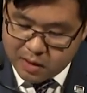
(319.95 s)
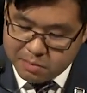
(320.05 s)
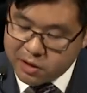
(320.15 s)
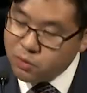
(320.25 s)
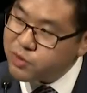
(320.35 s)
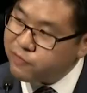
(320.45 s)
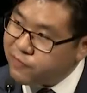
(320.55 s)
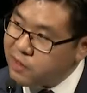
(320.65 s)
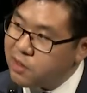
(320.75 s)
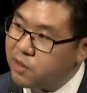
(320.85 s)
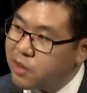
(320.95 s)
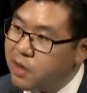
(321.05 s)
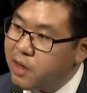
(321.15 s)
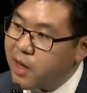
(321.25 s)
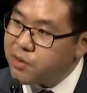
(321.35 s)
but it was feared
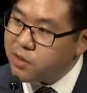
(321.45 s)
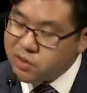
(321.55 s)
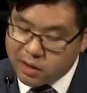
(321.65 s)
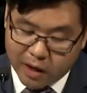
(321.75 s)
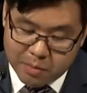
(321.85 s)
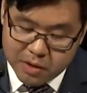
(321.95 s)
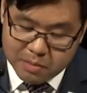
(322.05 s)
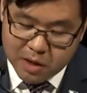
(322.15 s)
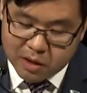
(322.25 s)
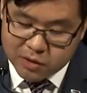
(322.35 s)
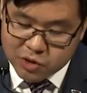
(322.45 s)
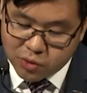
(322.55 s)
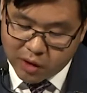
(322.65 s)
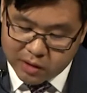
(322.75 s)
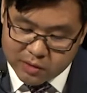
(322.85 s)
at the time that many
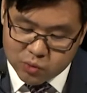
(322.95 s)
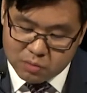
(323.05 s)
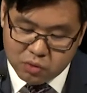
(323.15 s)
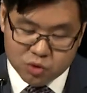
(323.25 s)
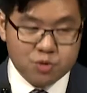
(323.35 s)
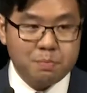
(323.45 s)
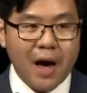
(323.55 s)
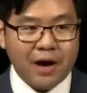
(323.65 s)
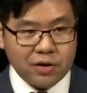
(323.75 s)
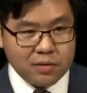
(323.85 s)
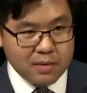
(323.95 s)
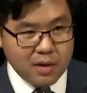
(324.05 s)
Australians would push back